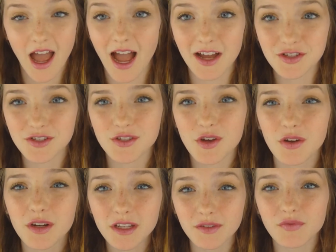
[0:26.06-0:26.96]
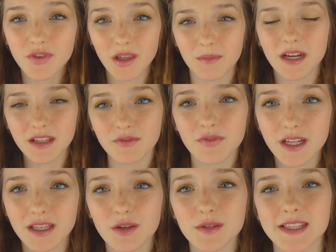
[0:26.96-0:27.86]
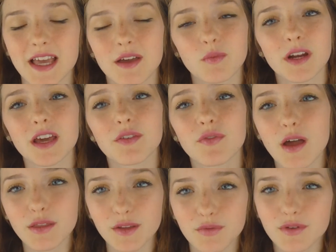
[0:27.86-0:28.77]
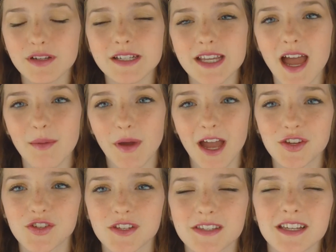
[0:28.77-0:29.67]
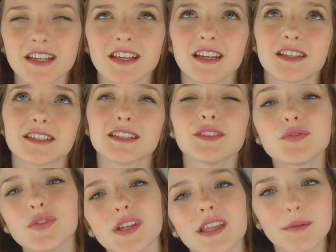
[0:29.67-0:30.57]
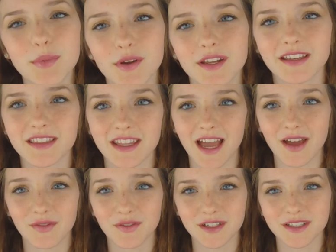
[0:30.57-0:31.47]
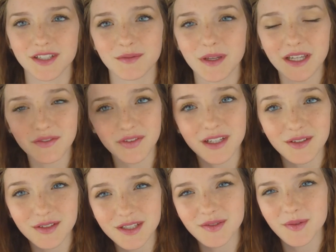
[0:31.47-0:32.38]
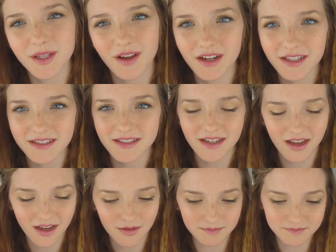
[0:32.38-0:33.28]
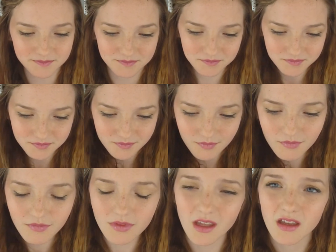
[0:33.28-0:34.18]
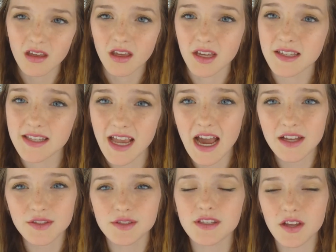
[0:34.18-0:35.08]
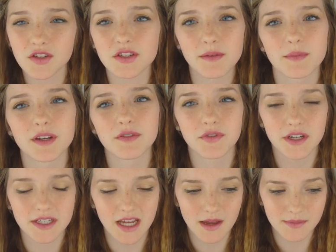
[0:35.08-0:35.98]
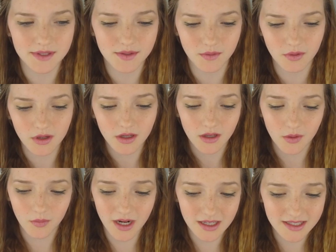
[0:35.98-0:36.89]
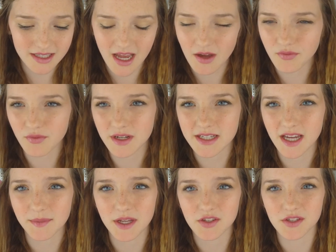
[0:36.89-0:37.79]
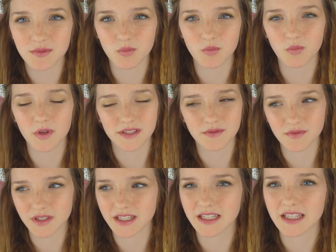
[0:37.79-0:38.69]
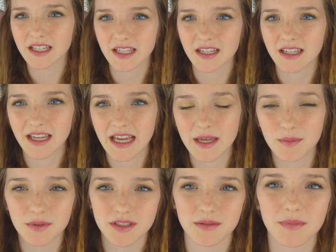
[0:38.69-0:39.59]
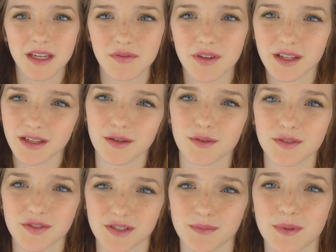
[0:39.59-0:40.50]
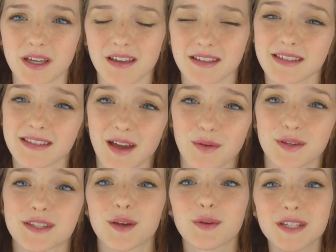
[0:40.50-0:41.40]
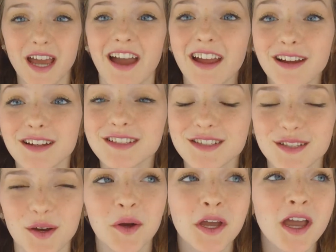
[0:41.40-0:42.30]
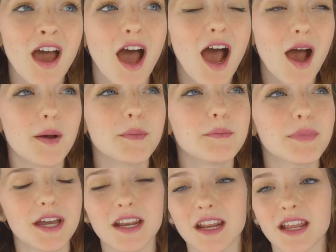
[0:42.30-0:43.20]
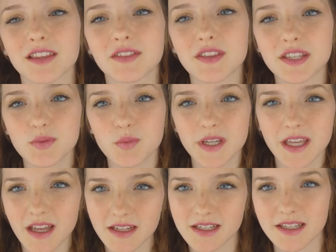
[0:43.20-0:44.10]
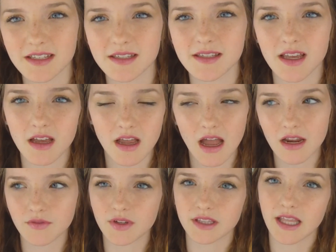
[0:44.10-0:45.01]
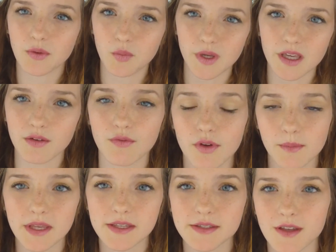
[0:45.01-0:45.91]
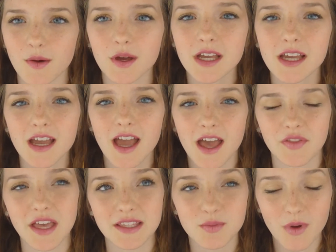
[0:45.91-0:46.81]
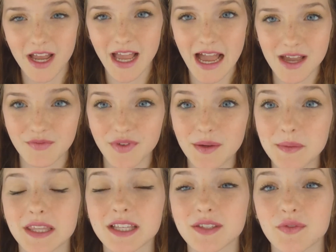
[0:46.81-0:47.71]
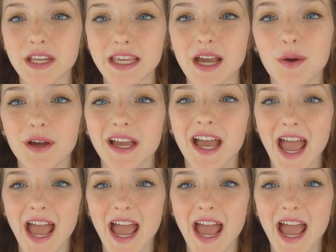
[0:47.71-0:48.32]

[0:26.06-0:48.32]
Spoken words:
I just couldn't film any videos, and when I found the free time, I just didn't feel like putting in the effort to make videos, to be honest, because I had such limited free time. So when I did have free time, I just wasn't really able to make videos just because I was so tired. So but this weekend is kind of a light weekend for me, so that's why I am filming this video.